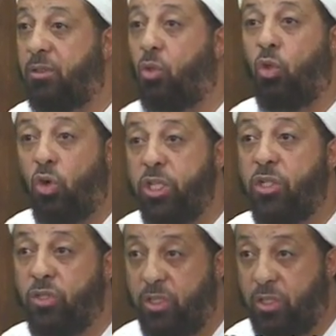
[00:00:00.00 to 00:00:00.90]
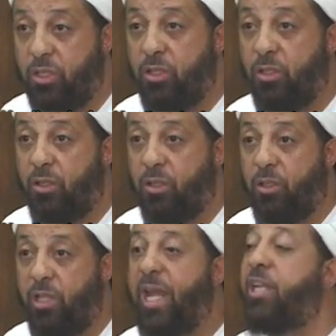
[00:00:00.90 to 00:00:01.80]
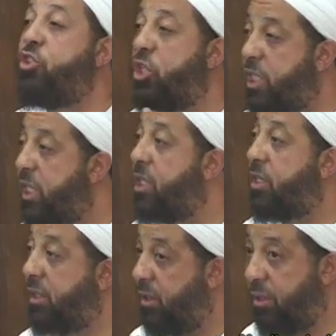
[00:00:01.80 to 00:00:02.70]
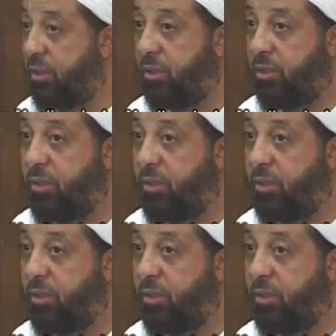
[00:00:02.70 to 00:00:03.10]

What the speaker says: lawyers, engineers,